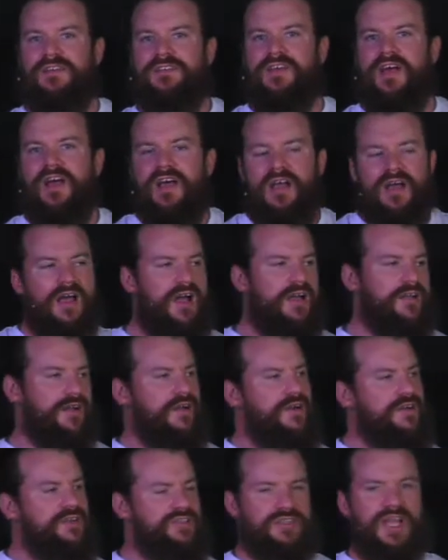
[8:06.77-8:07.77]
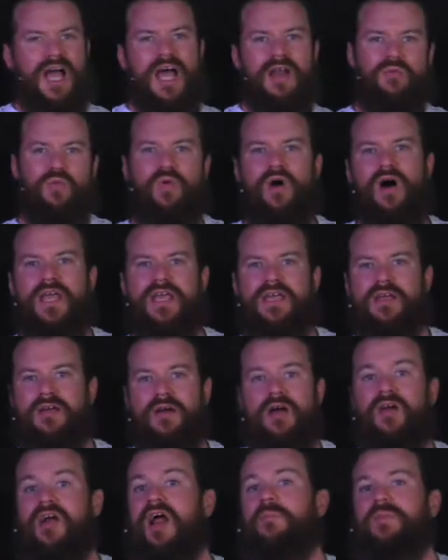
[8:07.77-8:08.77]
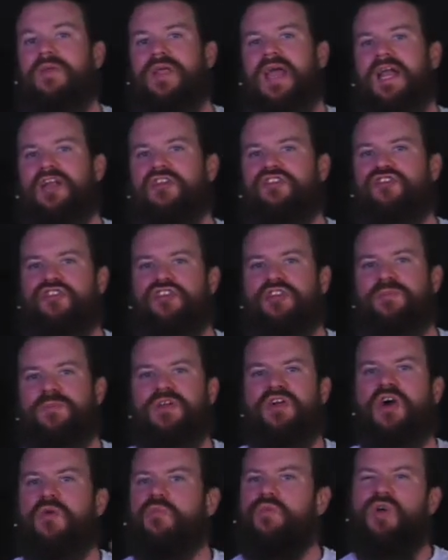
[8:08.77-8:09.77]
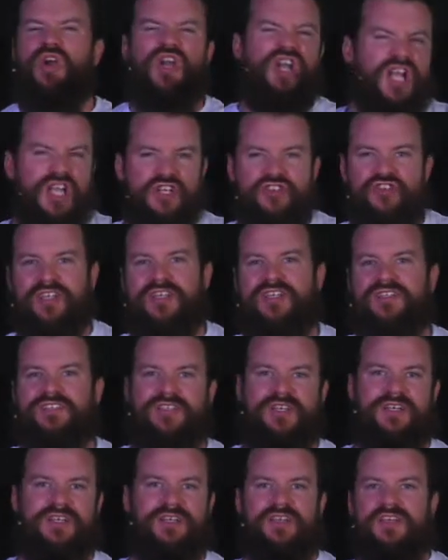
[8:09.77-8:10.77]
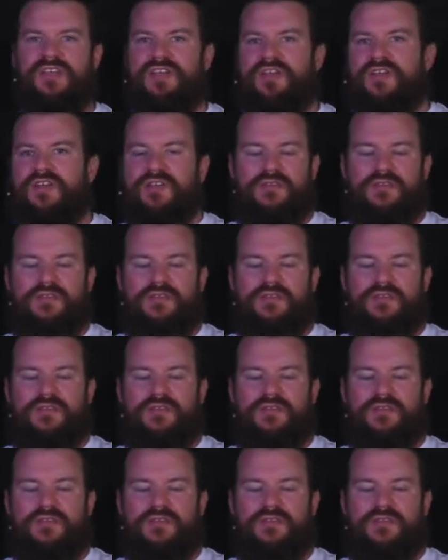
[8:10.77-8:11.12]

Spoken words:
See, I understand why our apprehension to become religious and